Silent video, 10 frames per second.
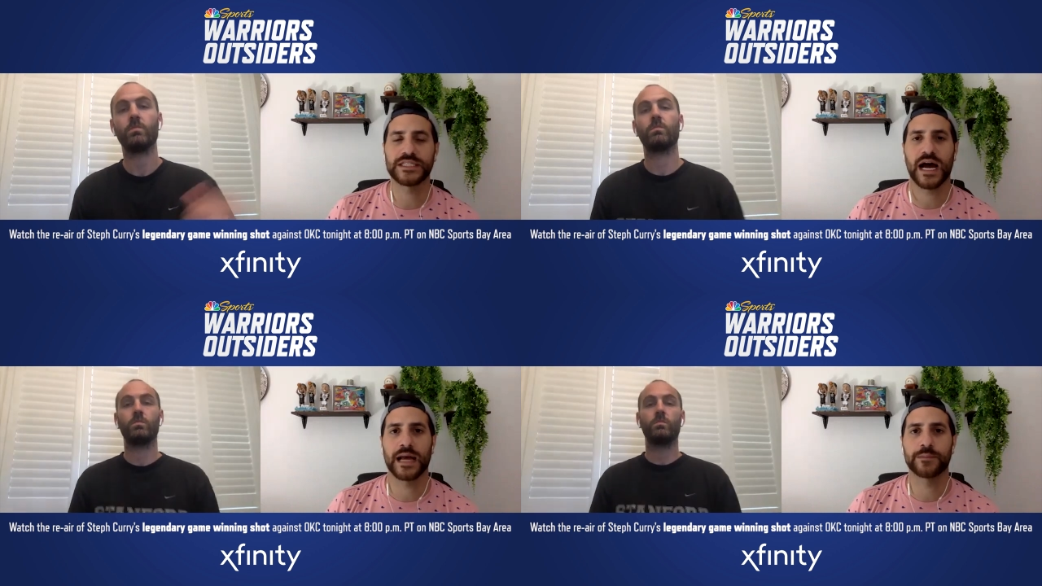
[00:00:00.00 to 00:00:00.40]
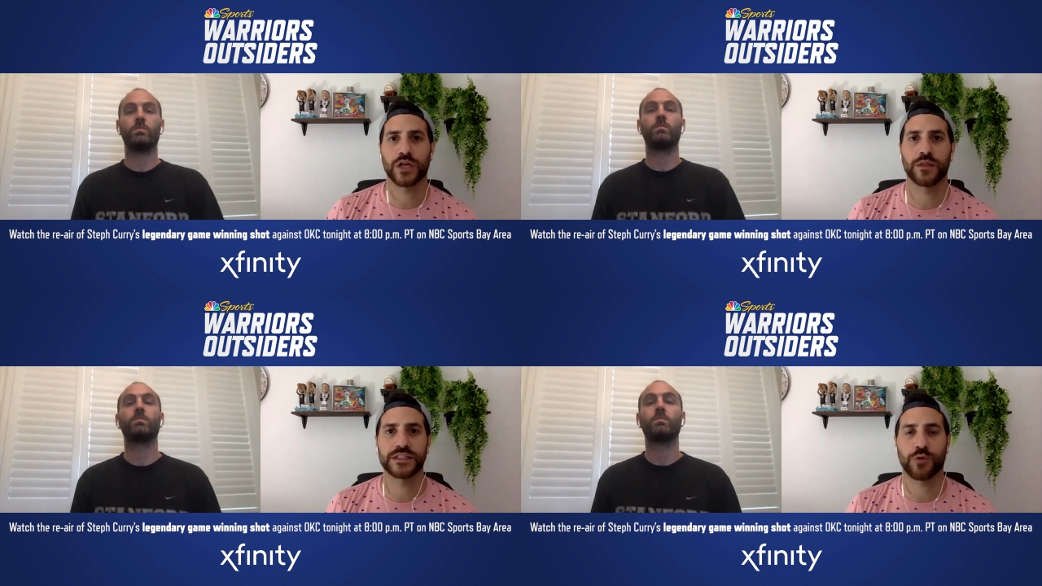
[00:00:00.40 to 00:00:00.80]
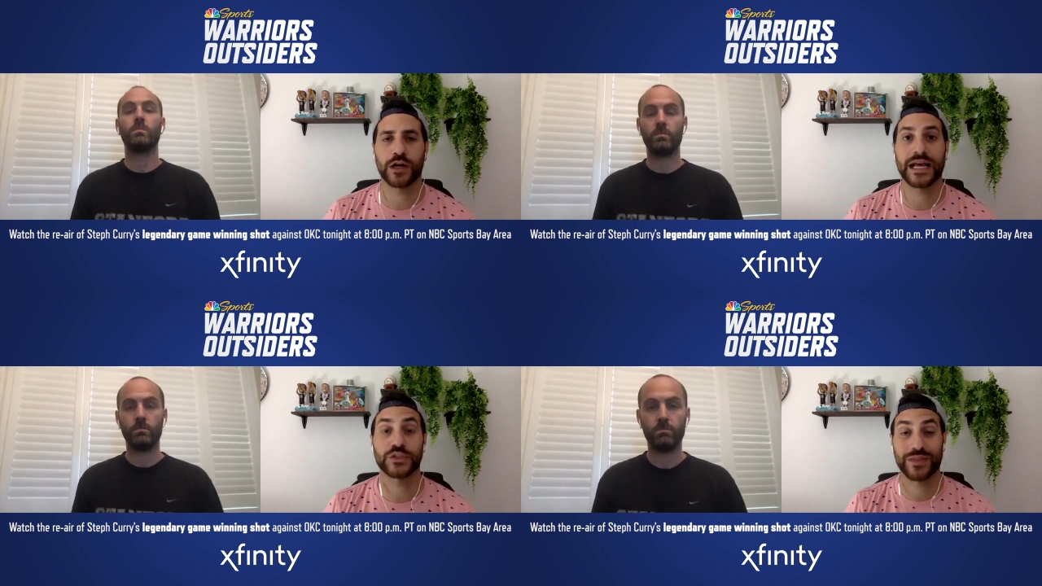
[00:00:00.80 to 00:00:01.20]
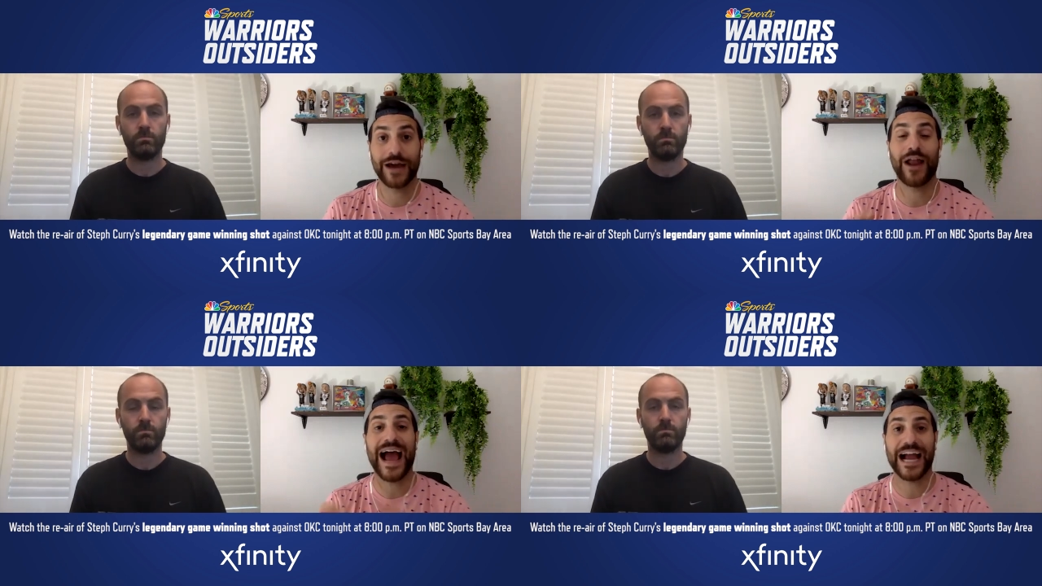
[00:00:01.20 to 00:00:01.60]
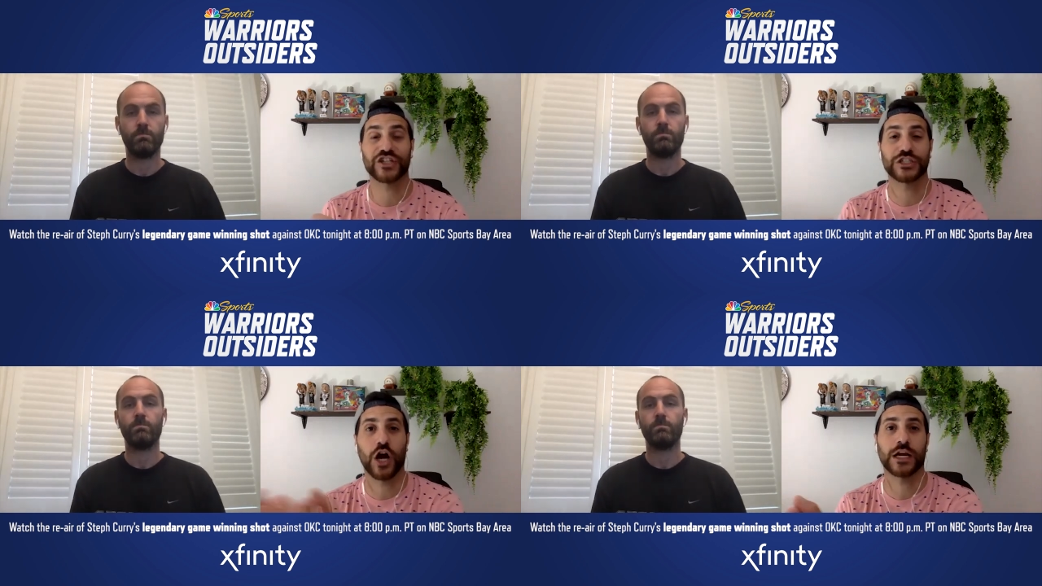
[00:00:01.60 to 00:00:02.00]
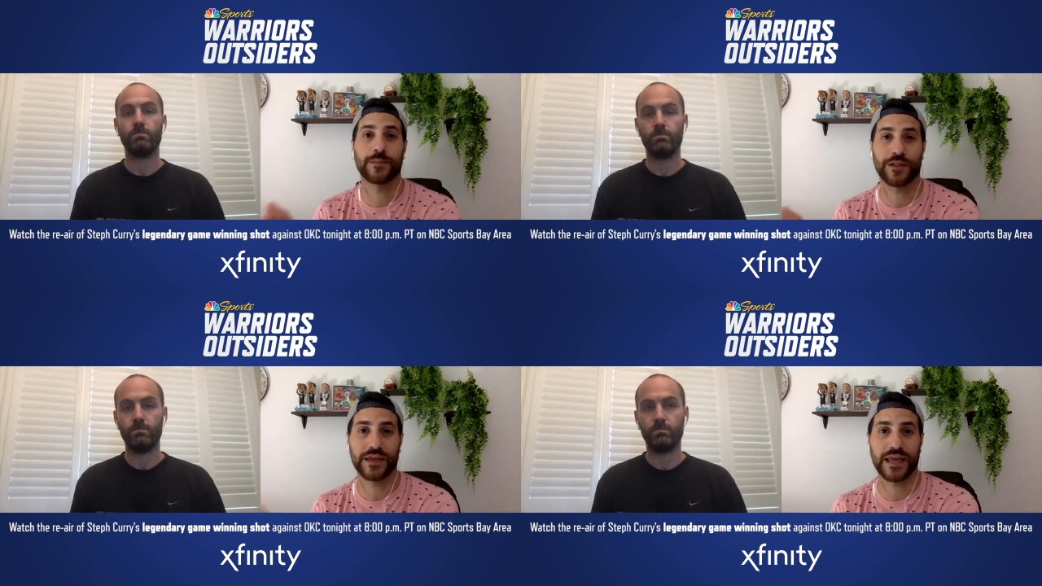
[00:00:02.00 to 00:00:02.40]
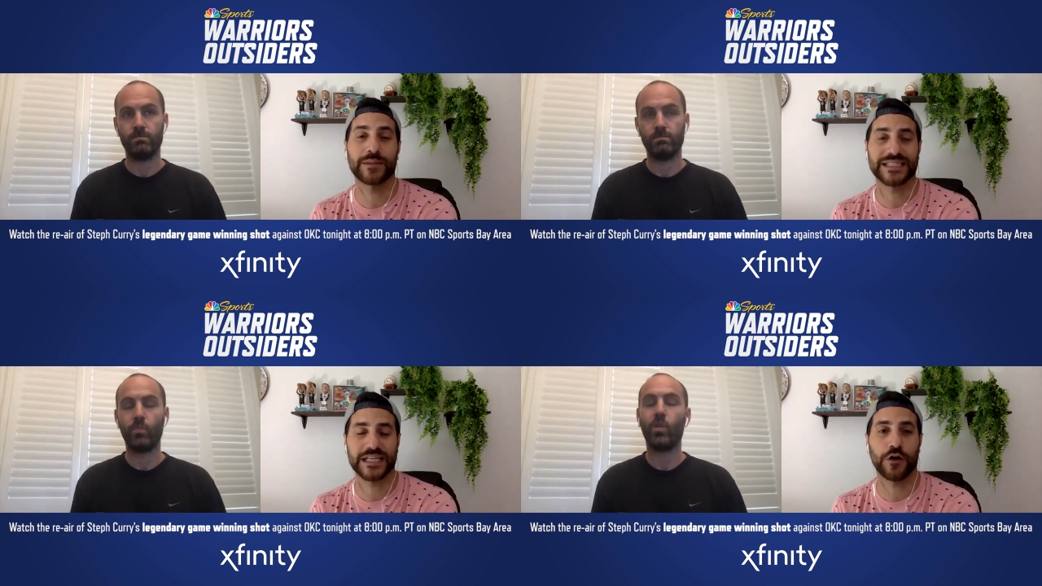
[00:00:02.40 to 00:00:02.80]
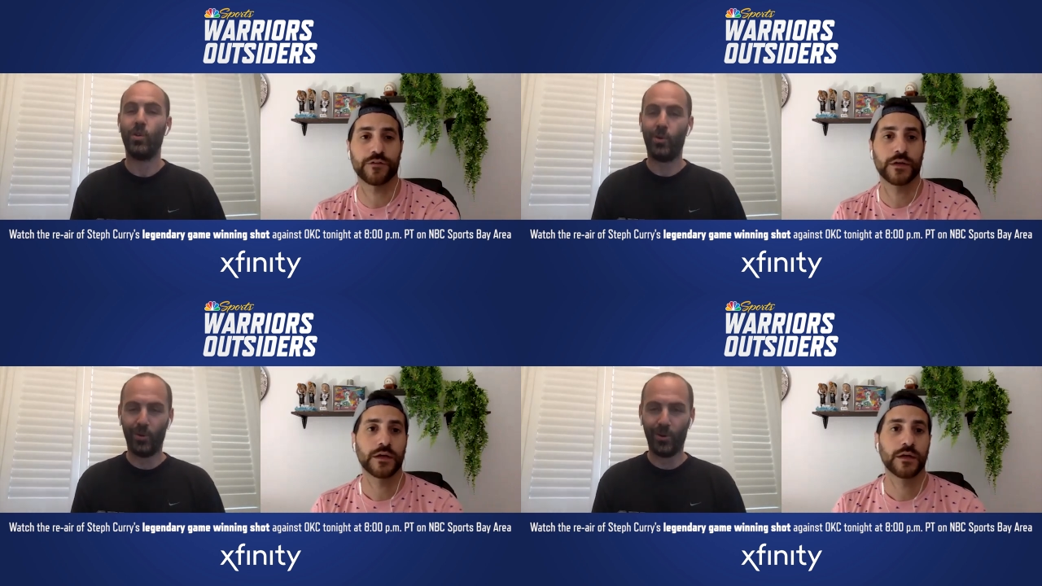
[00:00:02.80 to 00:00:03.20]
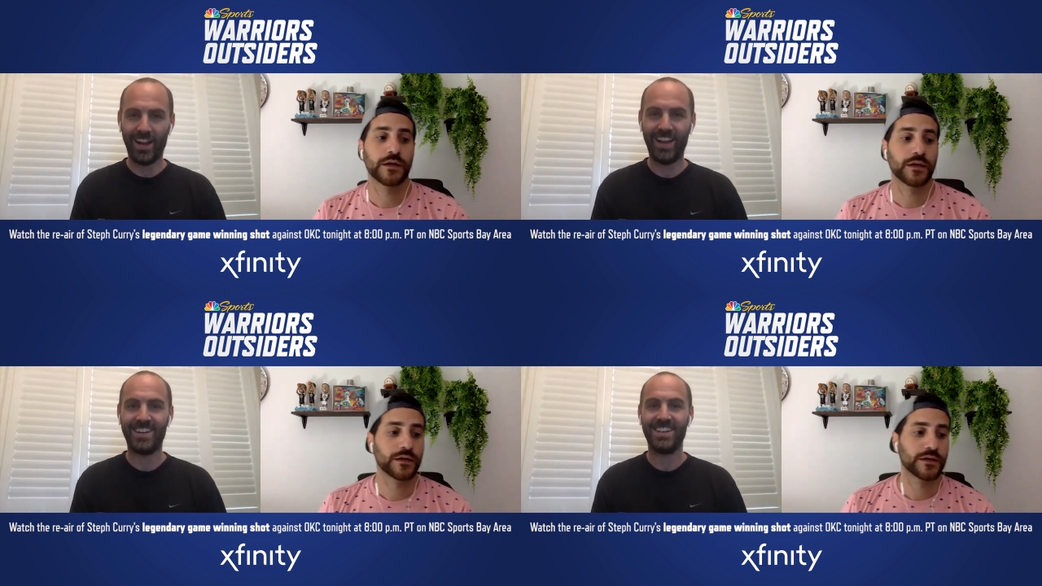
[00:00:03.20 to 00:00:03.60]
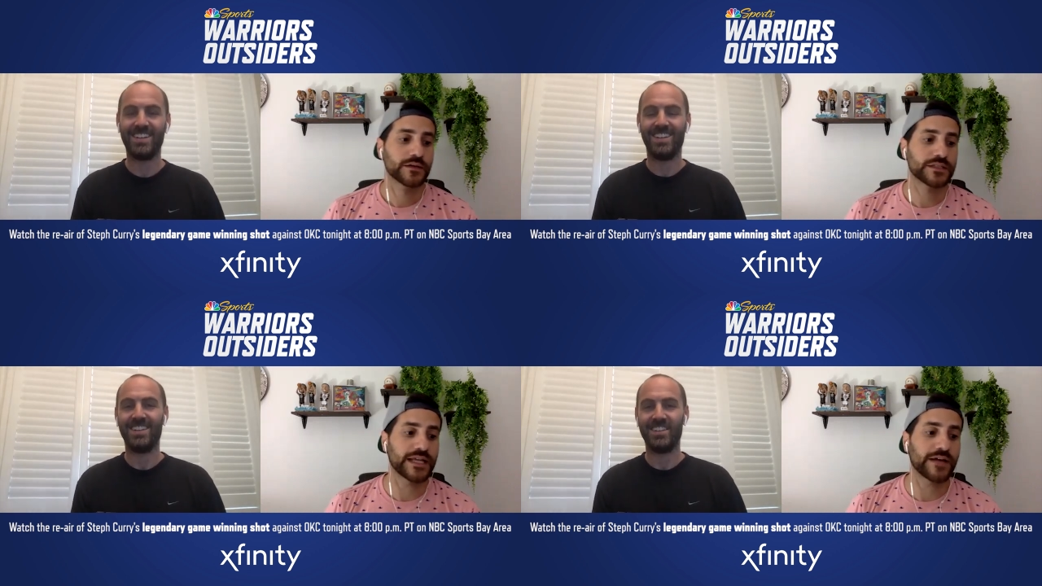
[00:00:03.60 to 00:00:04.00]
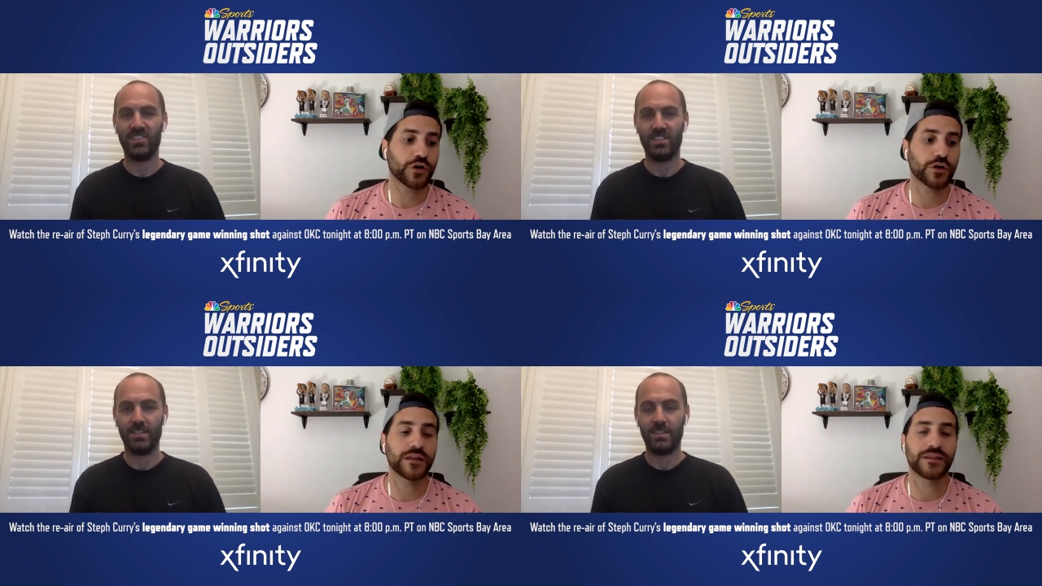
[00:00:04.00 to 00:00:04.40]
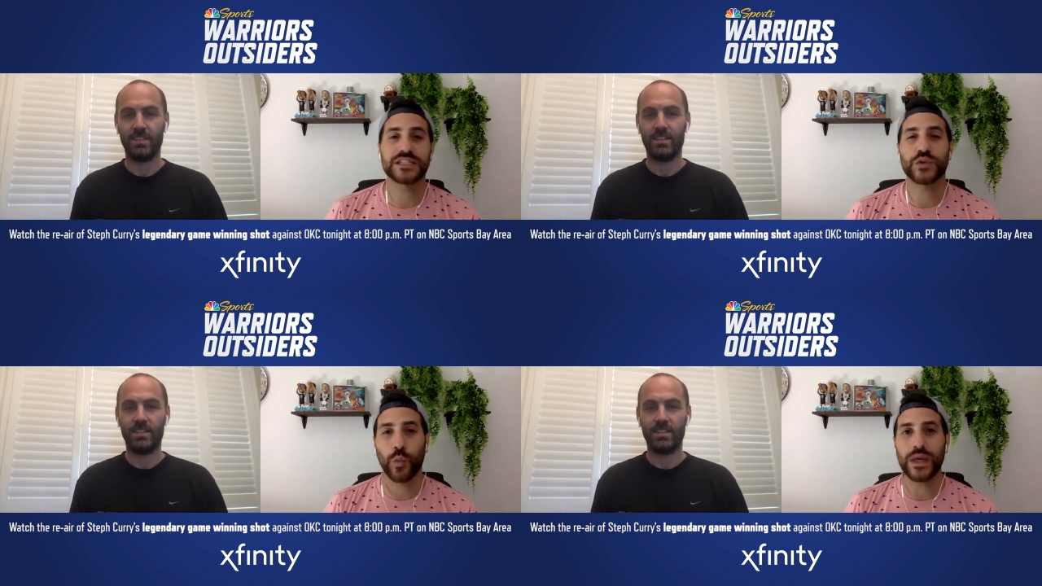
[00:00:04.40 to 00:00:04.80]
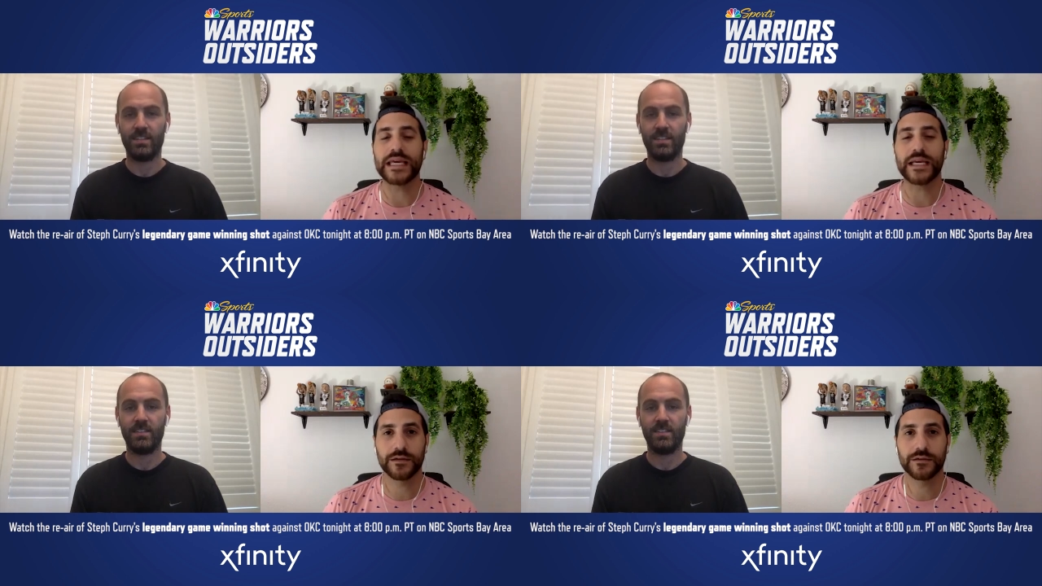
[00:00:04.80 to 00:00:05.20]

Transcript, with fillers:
Speaker 1: times on these broadcasts without actually talking about the game itself. Right. Steph Curry this week,